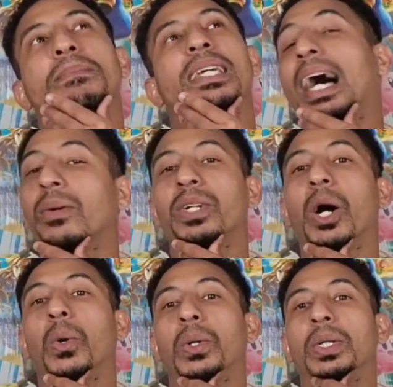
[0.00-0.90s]
I don't
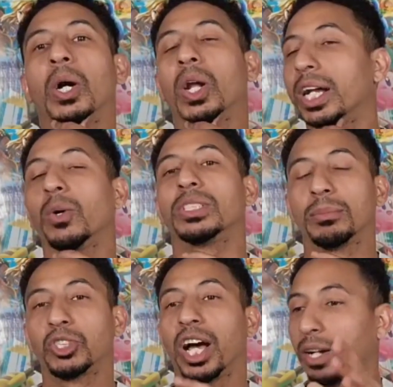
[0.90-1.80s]
know. All I know is
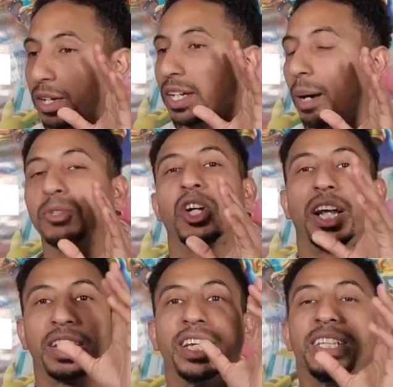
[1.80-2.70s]
I'm trying to I'm
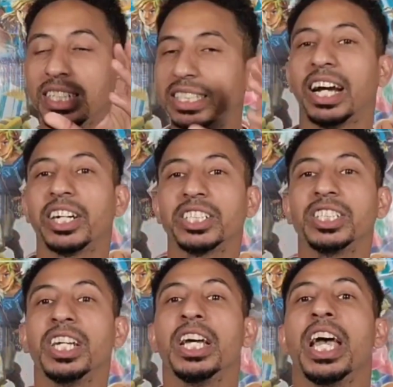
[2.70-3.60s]
trying to get these
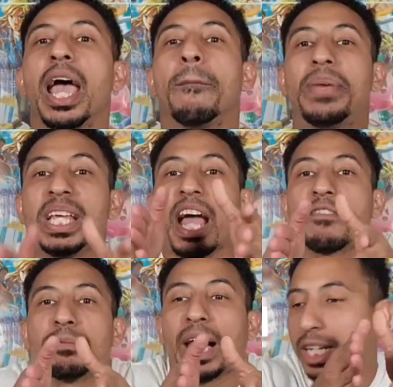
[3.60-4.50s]
characters and beat
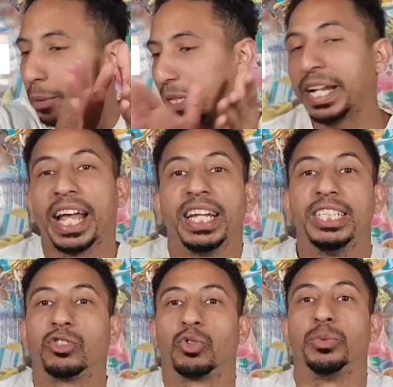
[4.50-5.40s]
everybody up in
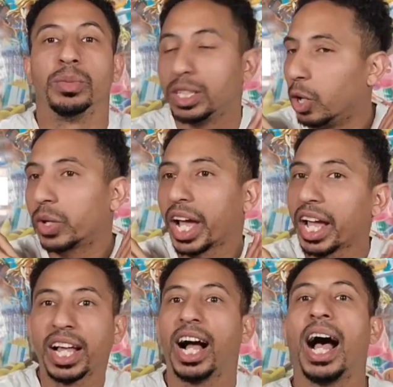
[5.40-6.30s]
Andy's room.
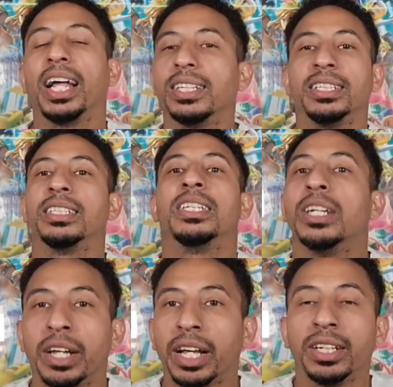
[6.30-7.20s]
Okay,
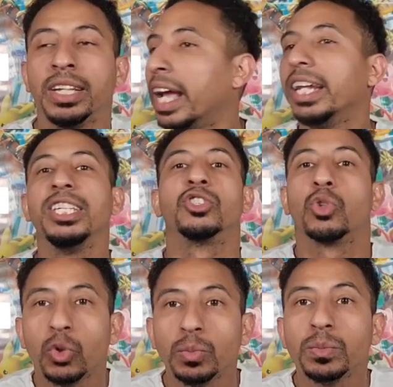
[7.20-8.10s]
eh, Andy's
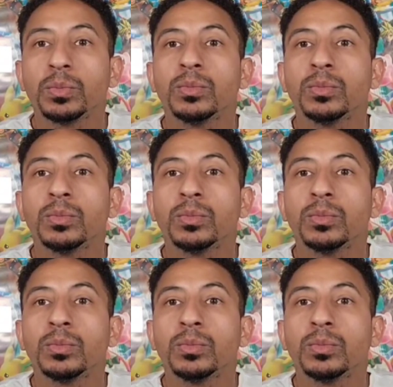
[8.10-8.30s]
room.